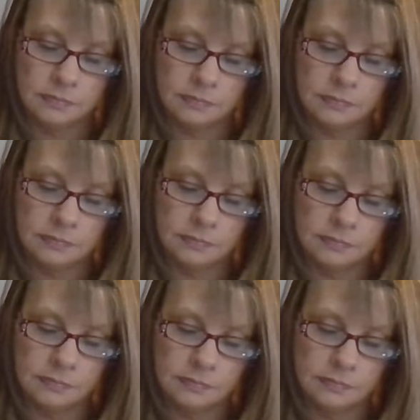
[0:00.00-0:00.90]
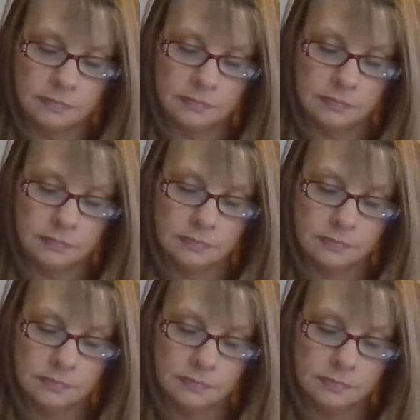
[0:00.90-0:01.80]

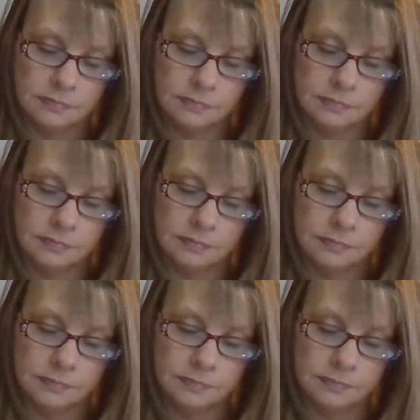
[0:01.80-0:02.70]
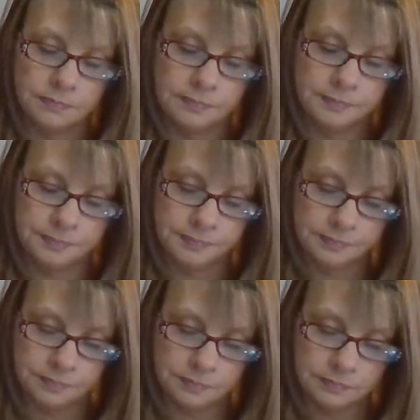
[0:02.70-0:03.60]

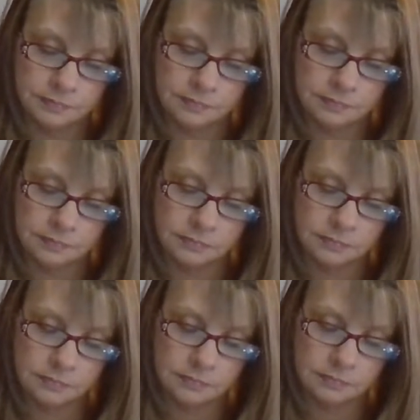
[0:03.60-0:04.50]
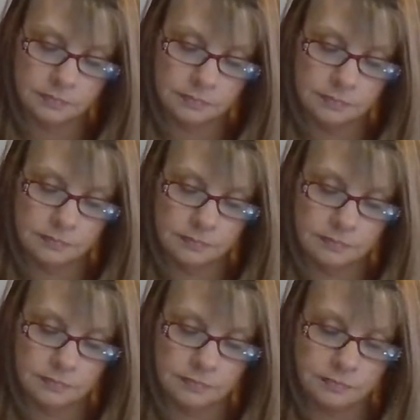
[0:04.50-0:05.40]

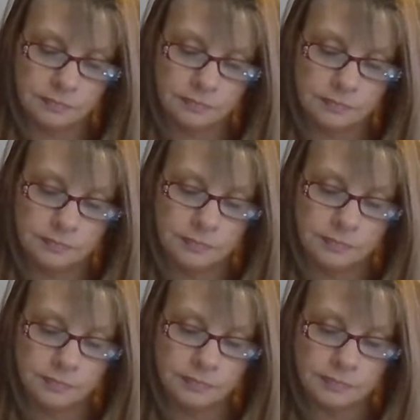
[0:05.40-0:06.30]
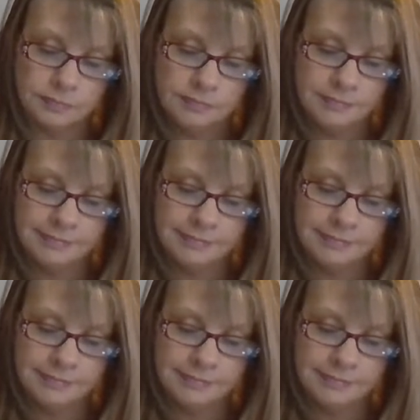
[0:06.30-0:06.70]
Nobody speaks.